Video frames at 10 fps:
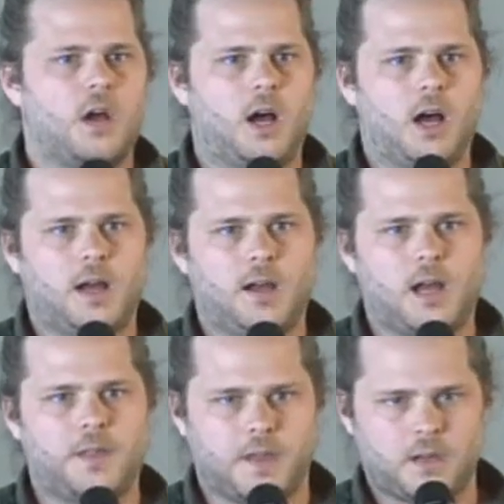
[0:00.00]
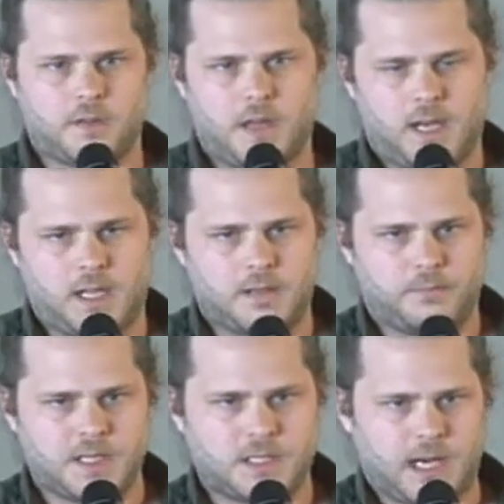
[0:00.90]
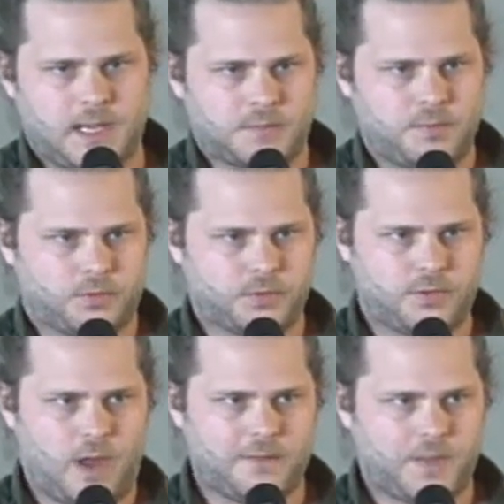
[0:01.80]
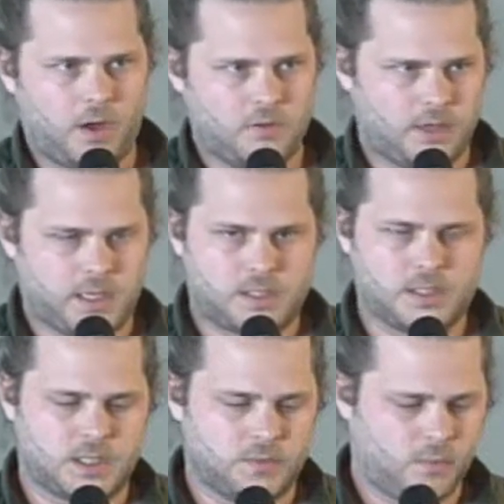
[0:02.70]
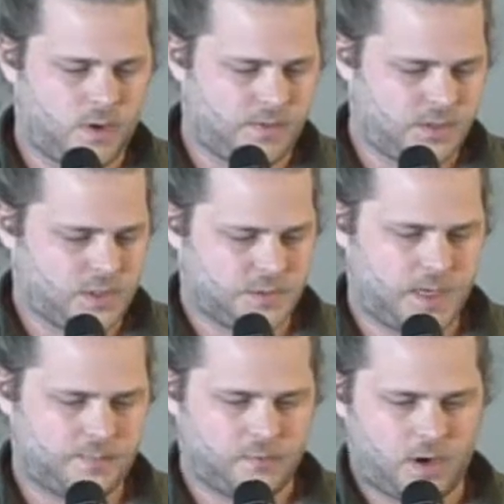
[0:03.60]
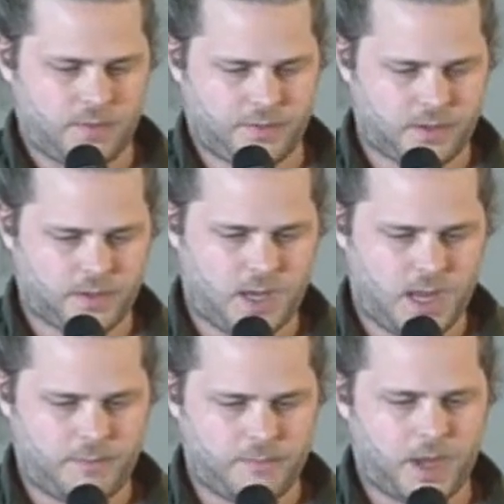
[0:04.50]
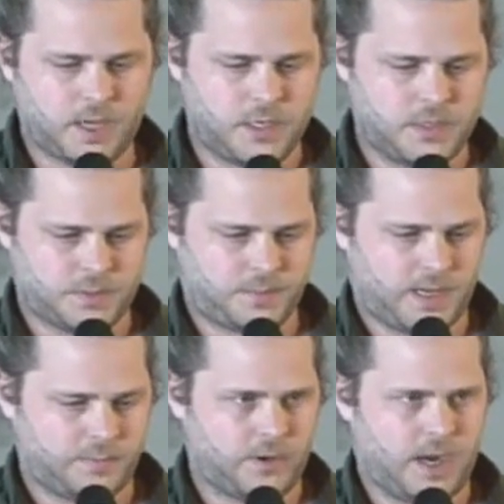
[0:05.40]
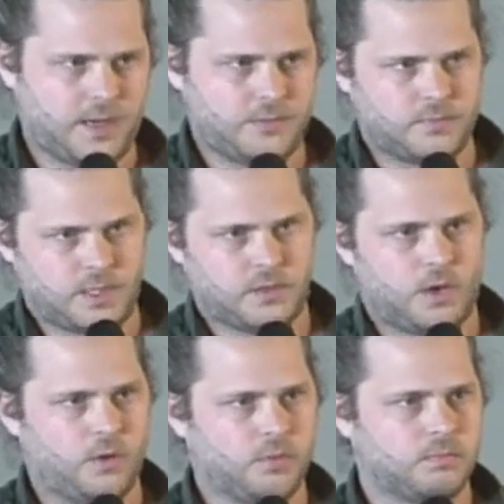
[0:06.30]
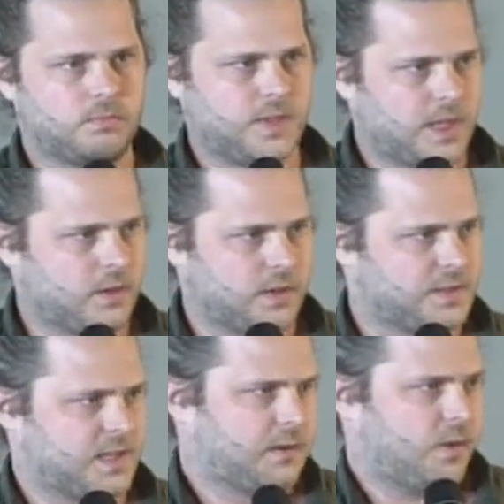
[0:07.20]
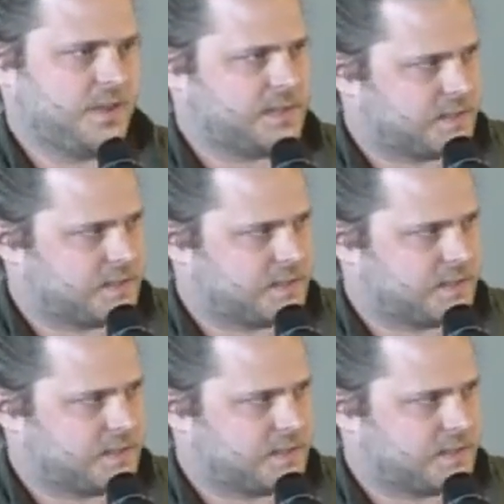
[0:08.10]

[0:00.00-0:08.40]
I think that it basically allows people to have their own relationship with the newspaper, rather than buying a newspaper and reading the whole thing and saying, well, this